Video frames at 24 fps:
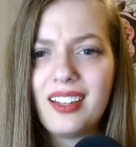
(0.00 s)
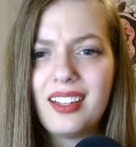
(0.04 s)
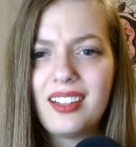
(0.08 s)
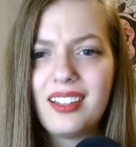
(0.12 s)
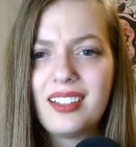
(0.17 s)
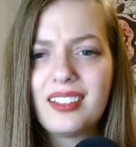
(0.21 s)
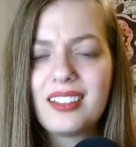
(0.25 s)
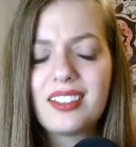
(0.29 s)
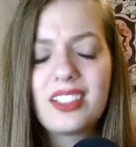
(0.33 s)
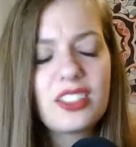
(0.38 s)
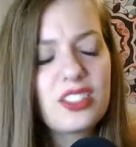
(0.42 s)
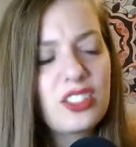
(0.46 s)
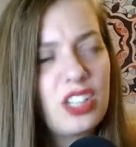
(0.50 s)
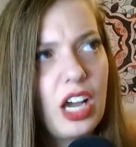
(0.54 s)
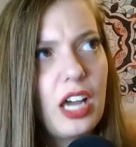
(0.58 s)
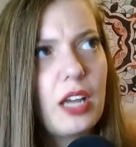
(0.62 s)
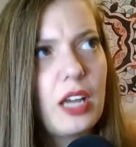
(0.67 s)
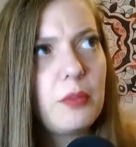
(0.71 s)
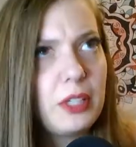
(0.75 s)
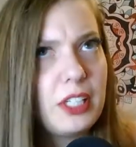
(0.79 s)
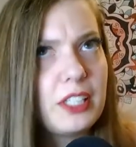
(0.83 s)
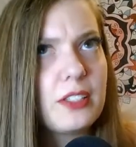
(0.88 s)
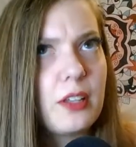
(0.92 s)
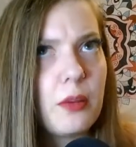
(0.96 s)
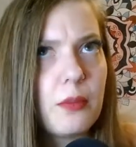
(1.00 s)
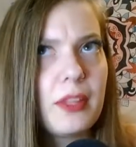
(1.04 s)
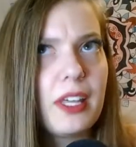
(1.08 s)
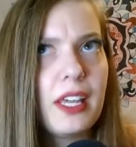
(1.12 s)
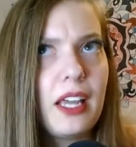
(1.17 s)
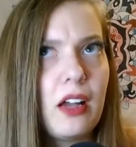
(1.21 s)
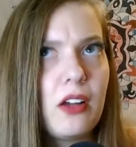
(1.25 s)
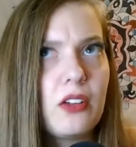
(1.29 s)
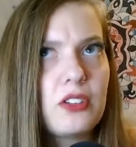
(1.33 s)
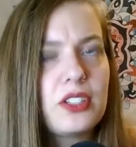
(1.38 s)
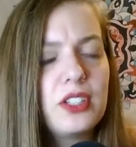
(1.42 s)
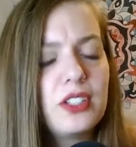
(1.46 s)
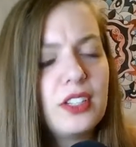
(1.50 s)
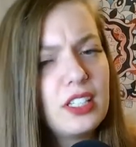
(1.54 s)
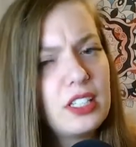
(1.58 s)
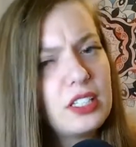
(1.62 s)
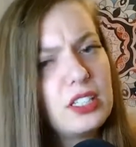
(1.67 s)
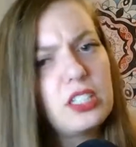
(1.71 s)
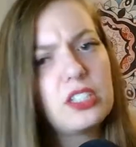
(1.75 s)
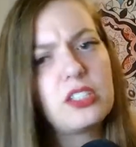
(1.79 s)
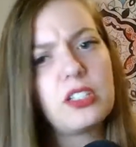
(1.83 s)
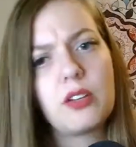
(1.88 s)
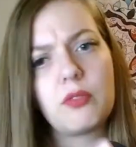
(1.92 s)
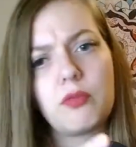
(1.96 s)
There's got to be something else. And this
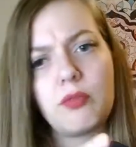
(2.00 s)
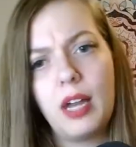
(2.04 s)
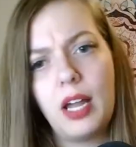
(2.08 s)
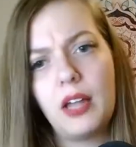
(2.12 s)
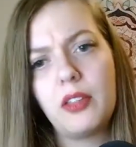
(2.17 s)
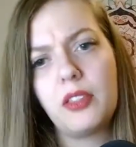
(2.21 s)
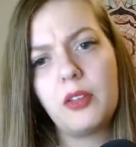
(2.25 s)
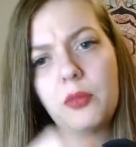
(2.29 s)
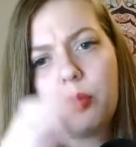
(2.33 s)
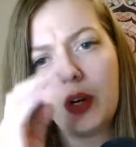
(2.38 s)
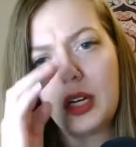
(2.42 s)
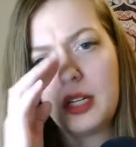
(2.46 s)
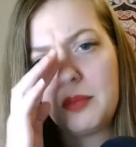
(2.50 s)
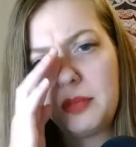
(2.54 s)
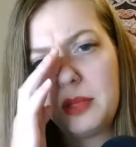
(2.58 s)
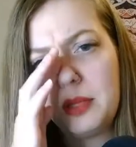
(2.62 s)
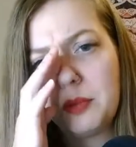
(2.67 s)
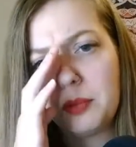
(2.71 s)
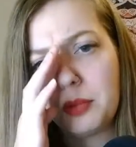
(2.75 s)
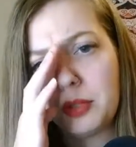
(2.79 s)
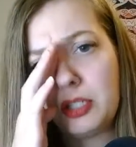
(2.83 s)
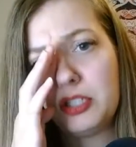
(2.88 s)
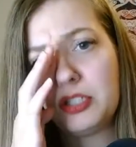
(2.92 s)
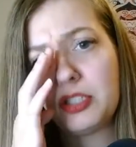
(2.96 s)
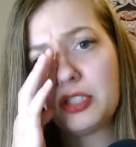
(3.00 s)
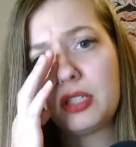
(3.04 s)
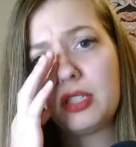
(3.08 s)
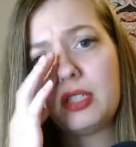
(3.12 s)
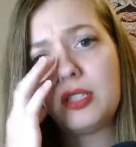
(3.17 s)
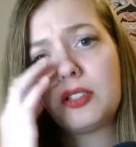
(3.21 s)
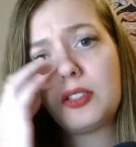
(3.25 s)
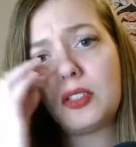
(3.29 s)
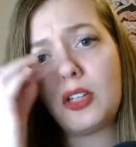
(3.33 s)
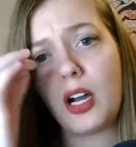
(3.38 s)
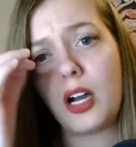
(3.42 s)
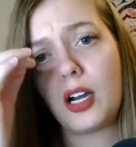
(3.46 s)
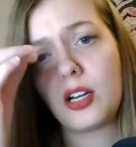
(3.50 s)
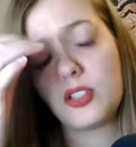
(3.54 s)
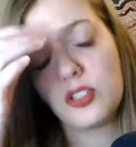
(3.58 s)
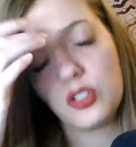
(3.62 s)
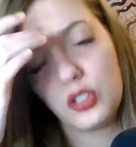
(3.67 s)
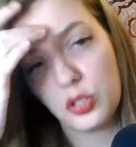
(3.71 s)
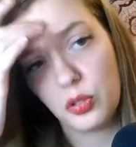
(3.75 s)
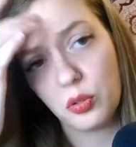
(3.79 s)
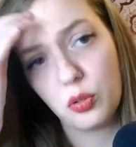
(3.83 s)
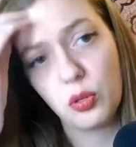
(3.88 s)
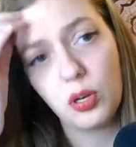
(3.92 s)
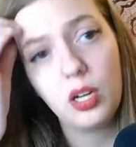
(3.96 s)
is around the point people usually start
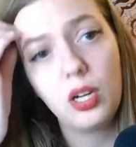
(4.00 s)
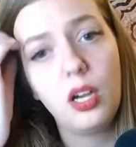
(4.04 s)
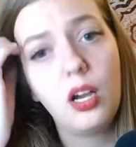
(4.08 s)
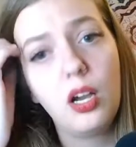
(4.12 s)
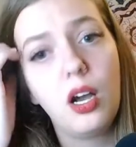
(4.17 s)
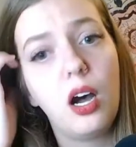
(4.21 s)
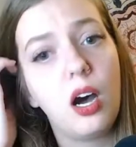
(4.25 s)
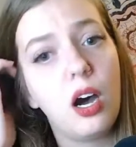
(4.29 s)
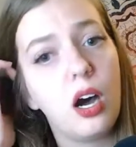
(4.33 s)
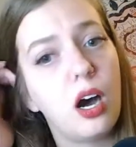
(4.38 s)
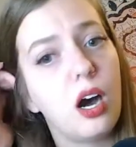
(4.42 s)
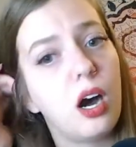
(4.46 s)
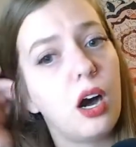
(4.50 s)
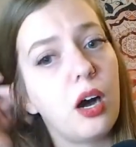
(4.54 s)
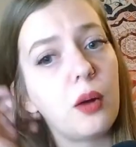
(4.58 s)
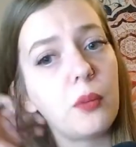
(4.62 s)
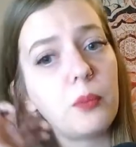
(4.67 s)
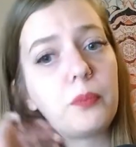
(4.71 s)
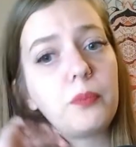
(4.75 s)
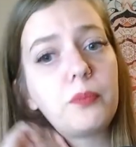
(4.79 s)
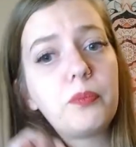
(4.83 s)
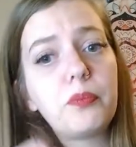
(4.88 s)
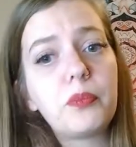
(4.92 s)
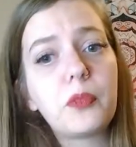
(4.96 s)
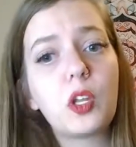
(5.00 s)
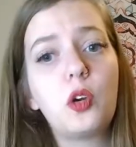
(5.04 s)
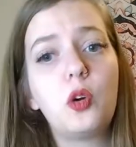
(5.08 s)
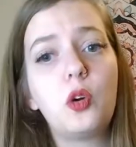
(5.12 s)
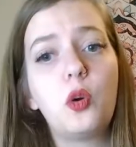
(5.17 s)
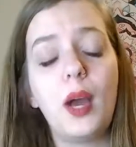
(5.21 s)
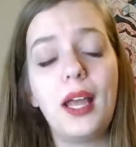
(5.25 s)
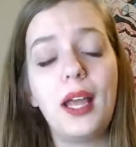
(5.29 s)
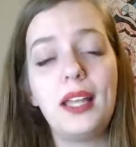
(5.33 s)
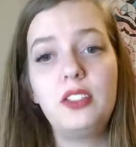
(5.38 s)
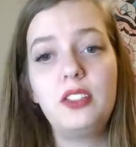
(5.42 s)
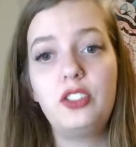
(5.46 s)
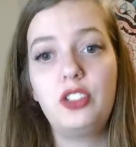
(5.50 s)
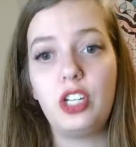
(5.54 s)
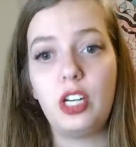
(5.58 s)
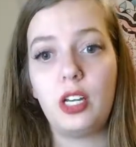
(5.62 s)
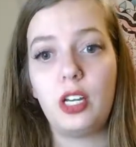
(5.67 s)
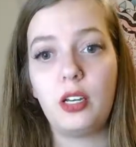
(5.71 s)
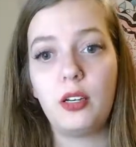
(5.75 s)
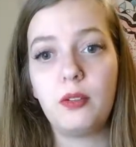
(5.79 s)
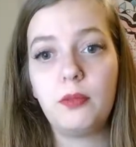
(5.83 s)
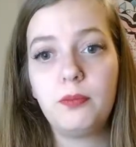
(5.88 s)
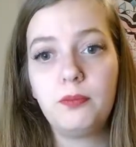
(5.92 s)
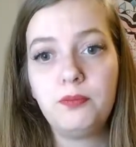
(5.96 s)
to
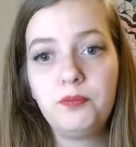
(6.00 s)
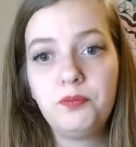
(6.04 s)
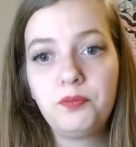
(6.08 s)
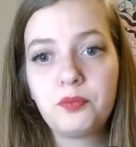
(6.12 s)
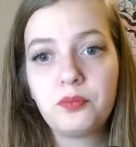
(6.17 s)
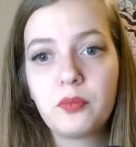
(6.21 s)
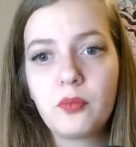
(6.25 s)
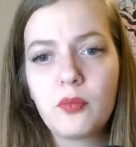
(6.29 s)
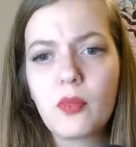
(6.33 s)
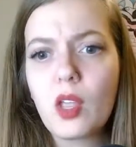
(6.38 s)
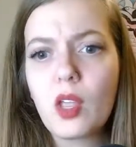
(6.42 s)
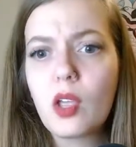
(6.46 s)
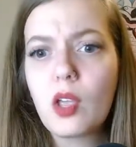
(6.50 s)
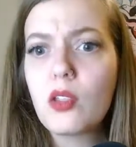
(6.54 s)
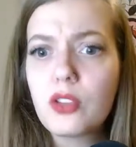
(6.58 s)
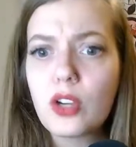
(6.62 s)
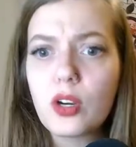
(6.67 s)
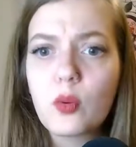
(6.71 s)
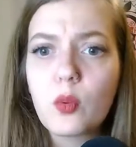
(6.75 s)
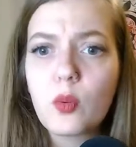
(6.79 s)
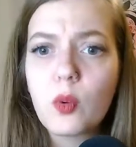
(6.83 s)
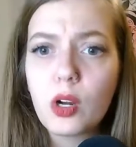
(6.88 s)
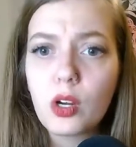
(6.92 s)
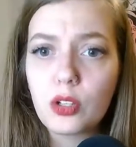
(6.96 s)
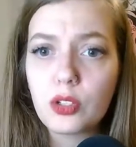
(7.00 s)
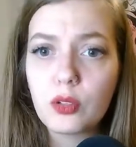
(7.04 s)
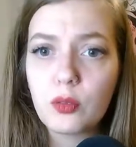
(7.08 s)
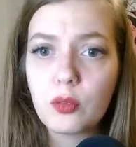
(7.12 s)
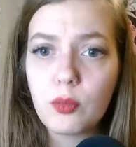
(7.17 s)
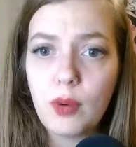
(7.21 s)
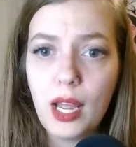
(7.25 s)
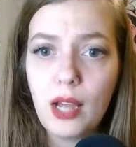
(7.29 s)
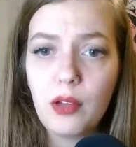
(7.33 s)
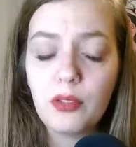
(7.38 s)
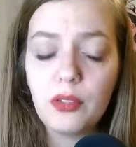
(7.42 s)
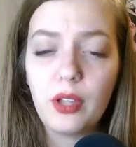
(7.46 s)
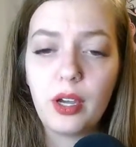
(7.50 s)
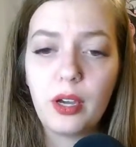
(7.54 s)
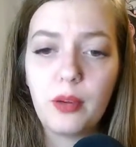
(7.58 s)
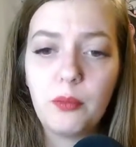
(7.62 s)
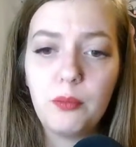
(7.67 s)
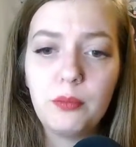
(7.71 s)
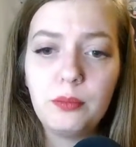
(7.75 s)
question their world around them.